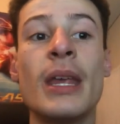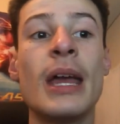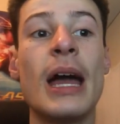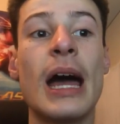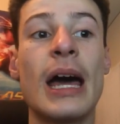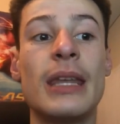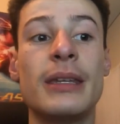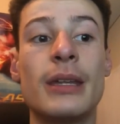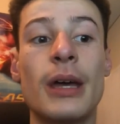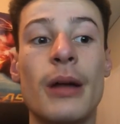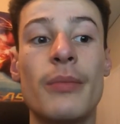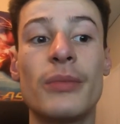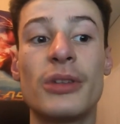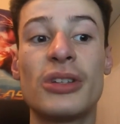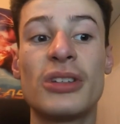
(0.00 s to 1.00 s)
and uh,
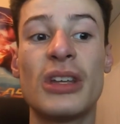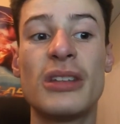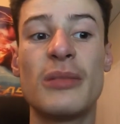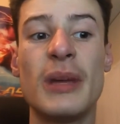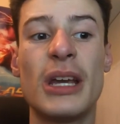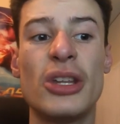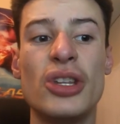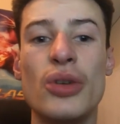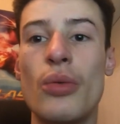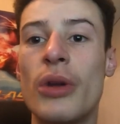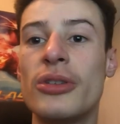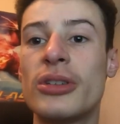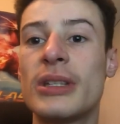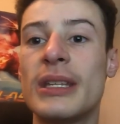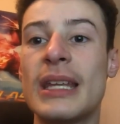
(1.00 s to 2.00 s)
I decided to make a new one
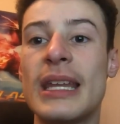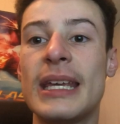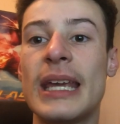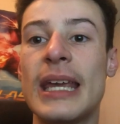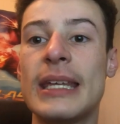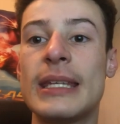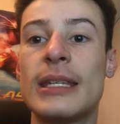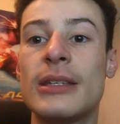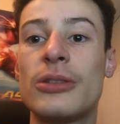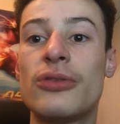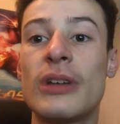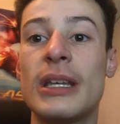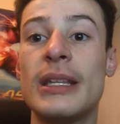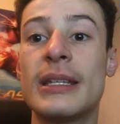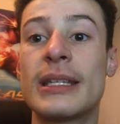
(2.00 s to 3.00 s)
just to dedicate it
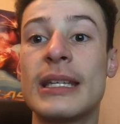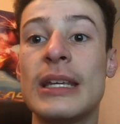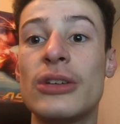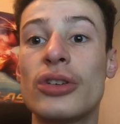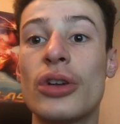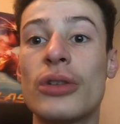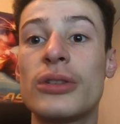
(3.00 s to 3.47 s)
strictly to Slingshot,